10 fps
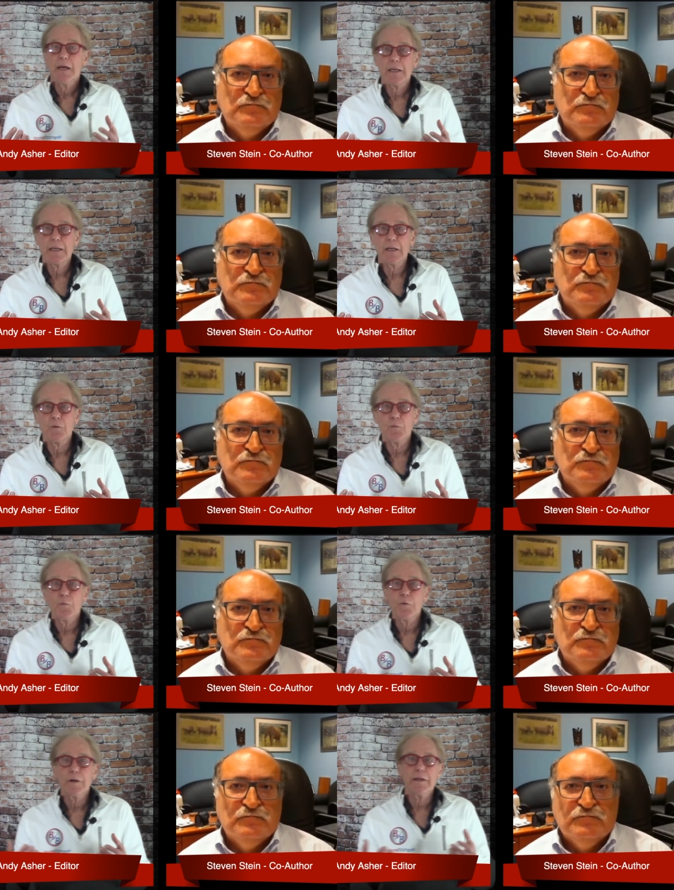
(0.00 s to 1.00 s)
Speaker 1: You know,
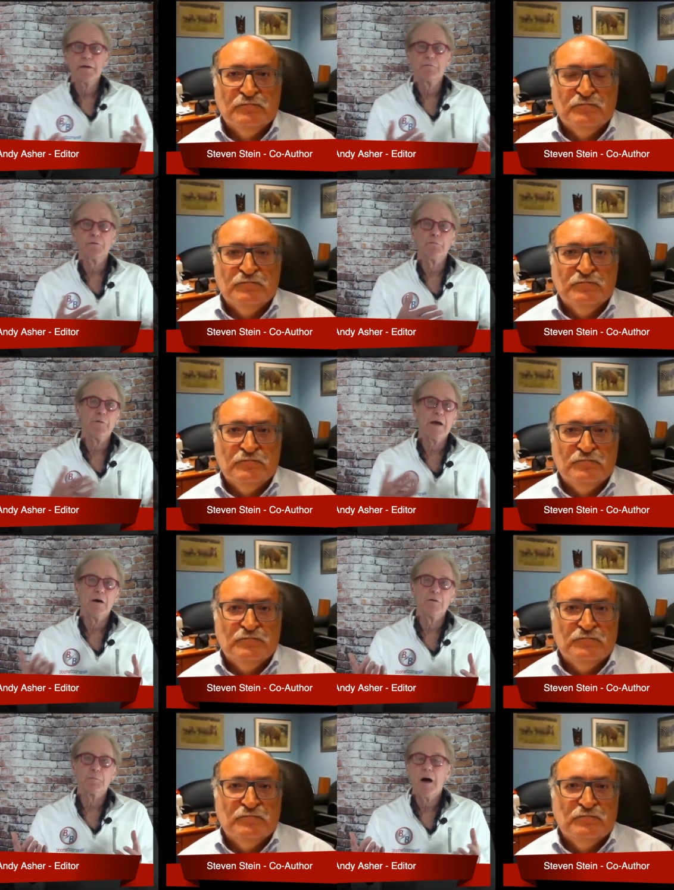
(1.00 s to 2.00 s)
what have you
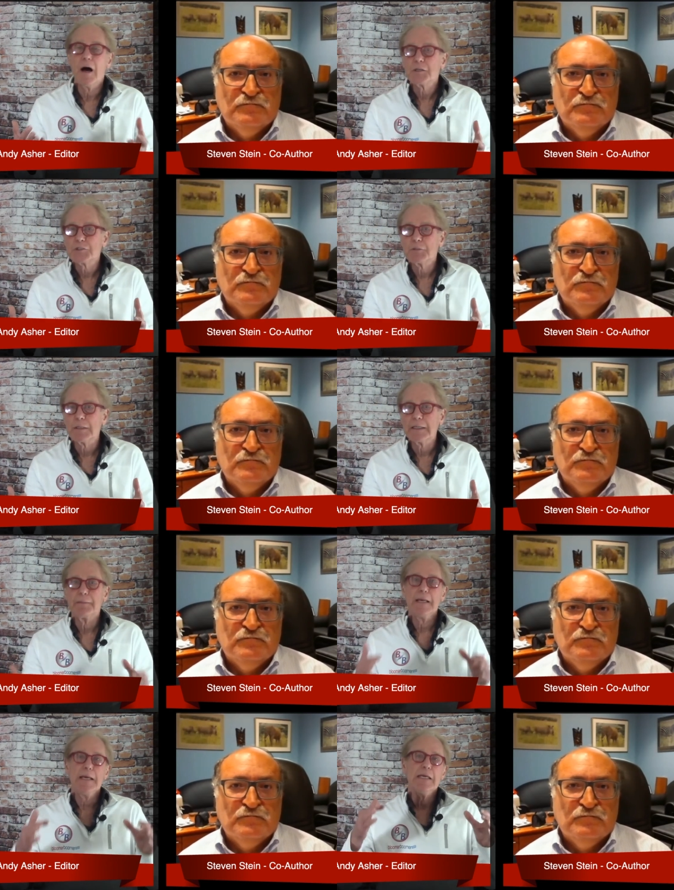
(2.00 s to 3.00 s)
found
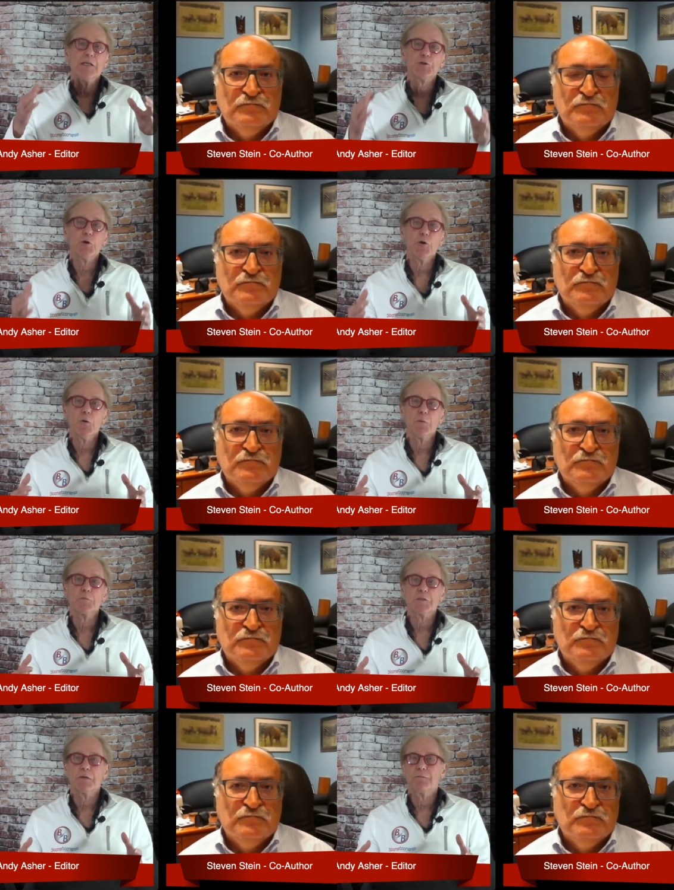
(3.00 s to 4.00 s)
possibly in
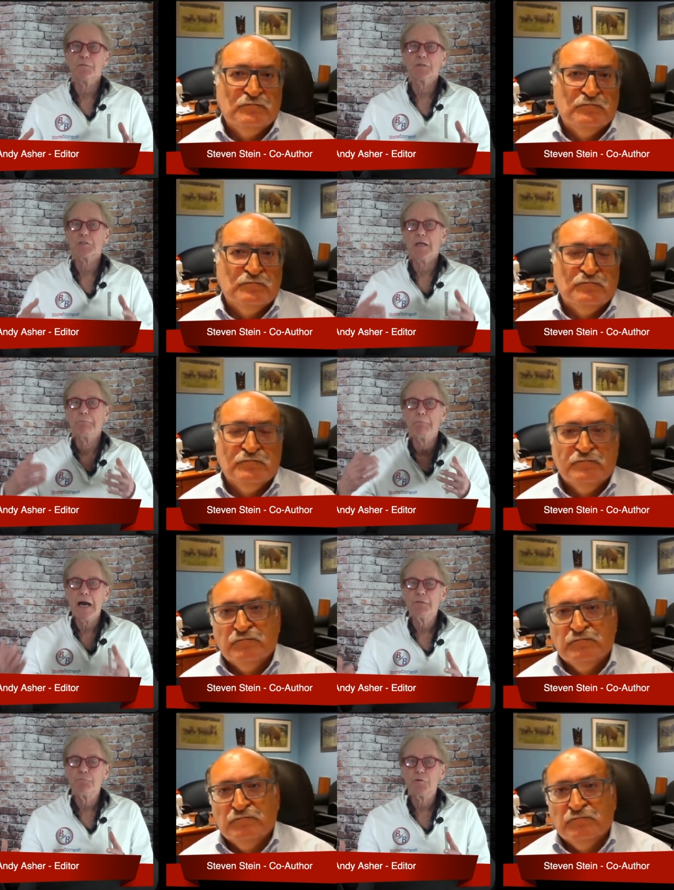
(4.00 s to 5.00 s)
terms of things like
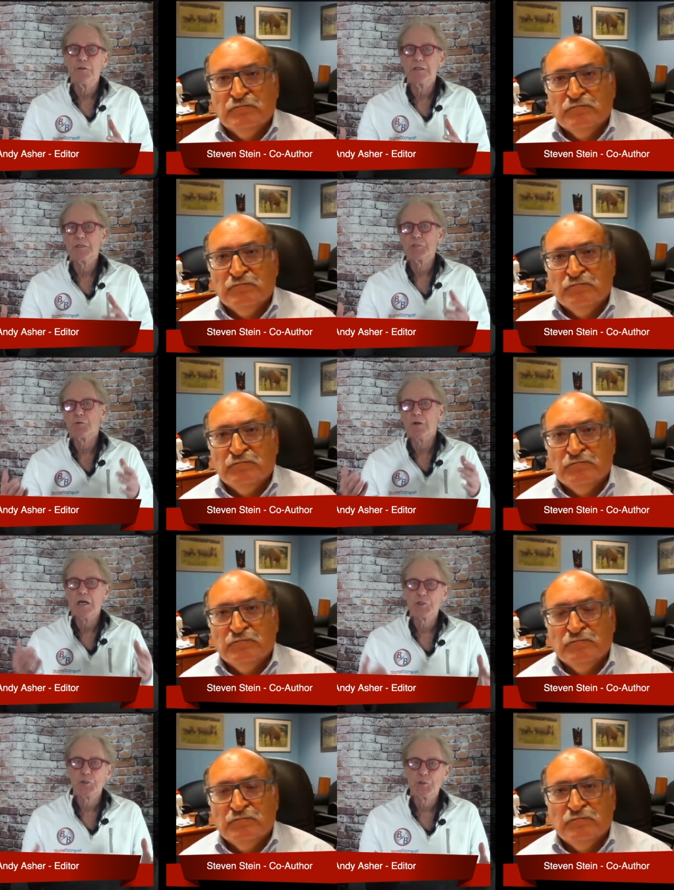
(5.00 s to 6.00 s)
mindfulness or
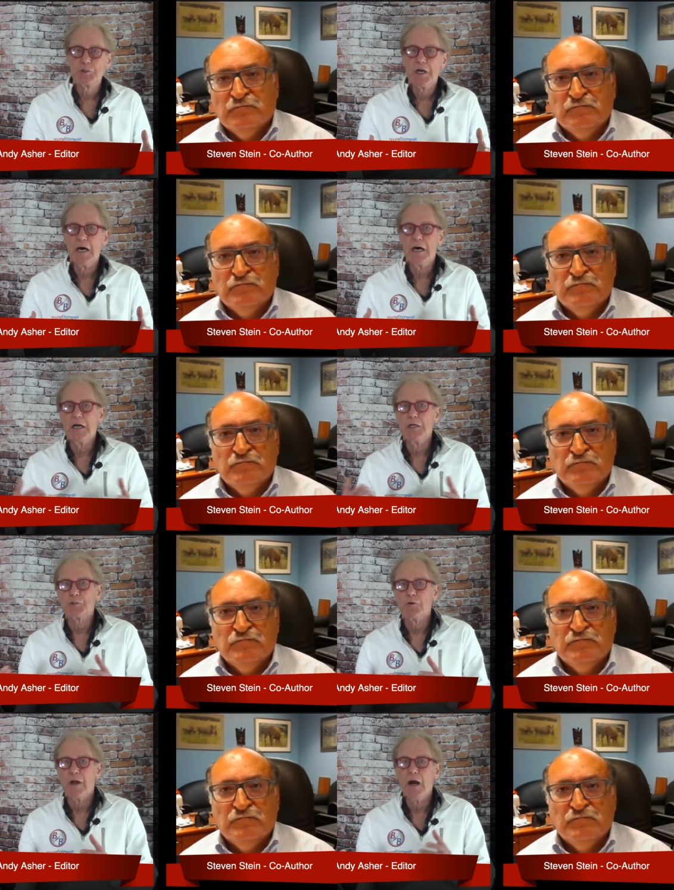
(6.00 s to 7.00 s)

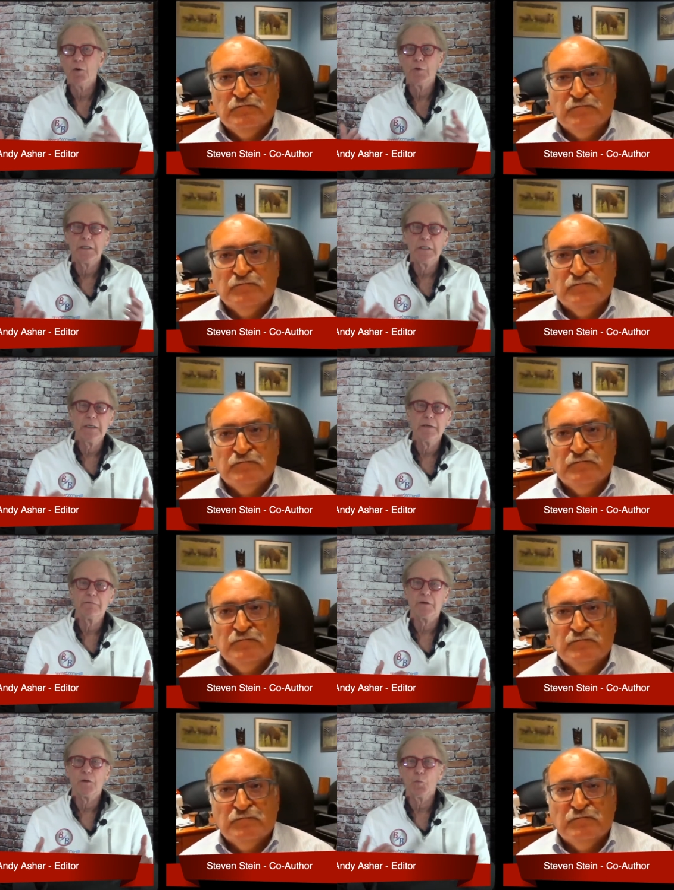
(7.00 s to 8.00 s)
exercise or how we
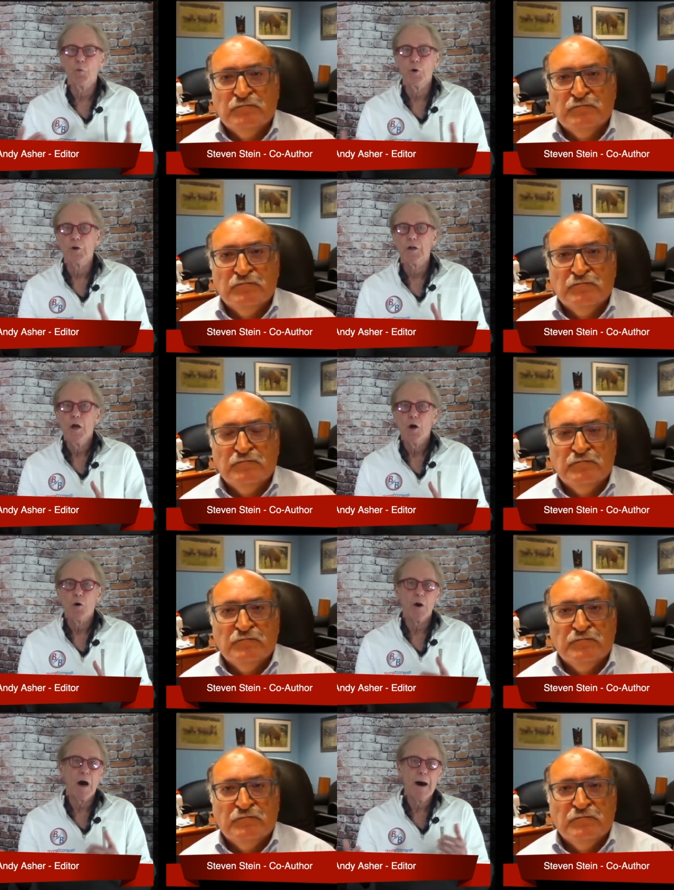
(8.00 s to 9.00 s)
live and work
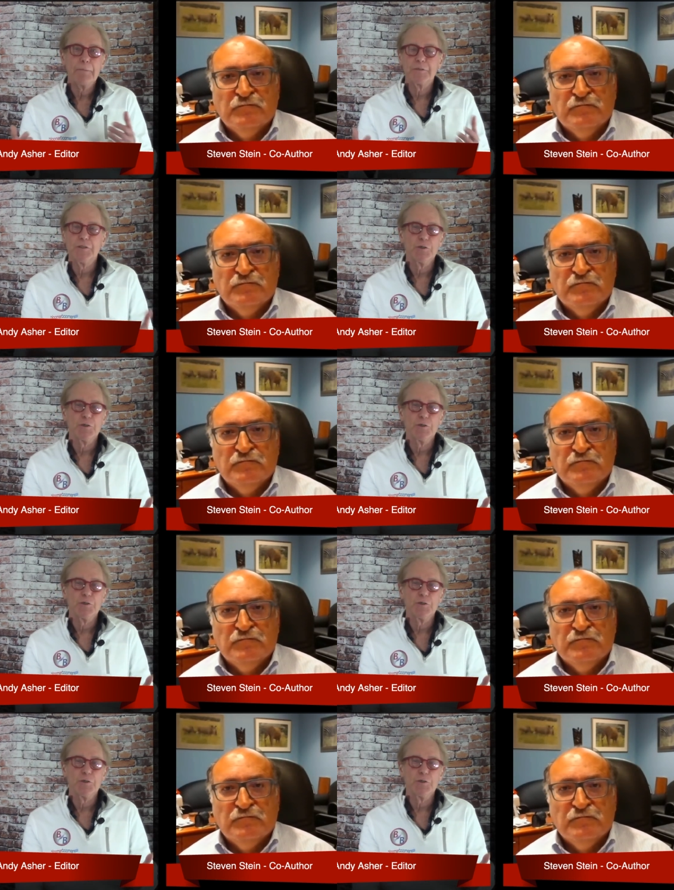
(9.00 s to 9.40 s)
or opt into